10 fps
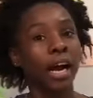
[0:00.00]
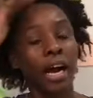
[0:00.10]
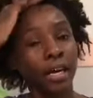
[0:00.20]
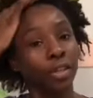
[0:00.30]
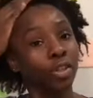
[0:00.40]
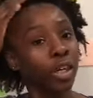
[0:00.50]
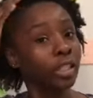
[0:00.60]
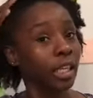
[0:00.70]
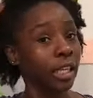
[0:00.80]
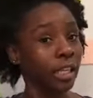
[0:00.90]
I don't
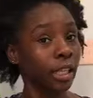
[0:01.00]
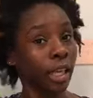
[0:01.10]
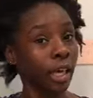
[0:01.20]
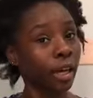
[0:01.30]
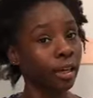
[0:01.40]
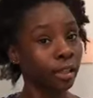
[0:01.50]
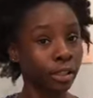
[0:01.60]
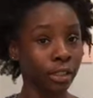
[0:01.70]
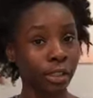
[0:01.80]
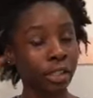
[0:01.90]
trust anything
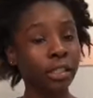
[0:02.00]
else.